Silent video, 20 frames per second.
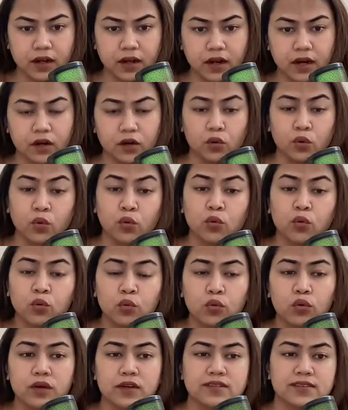and
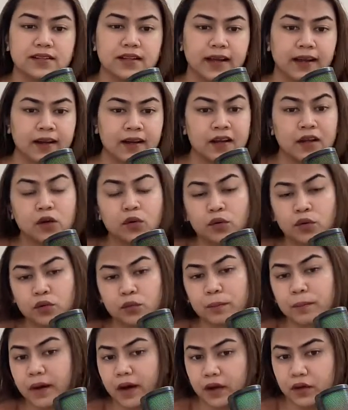who is likely going to
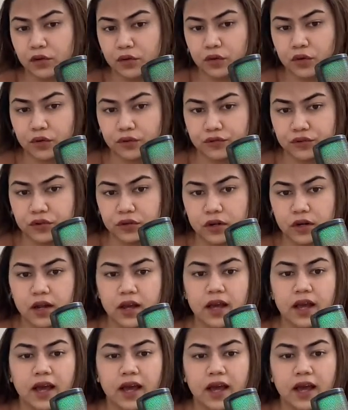buy your offer.